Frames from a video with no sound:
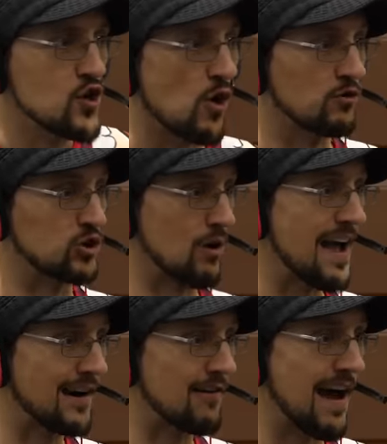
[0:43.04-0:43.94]
You gonna
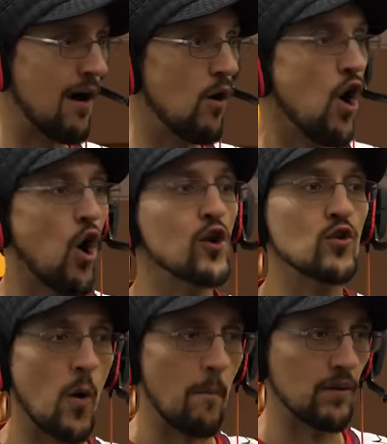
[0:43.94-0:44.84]
drag her out or you
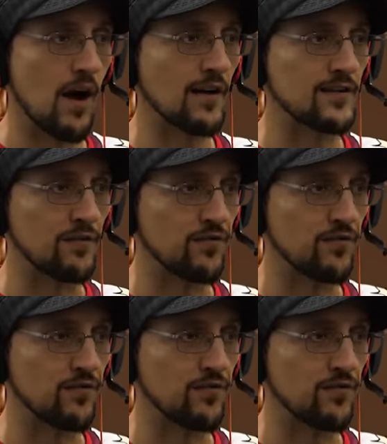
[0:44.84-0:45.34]
gonna blow out the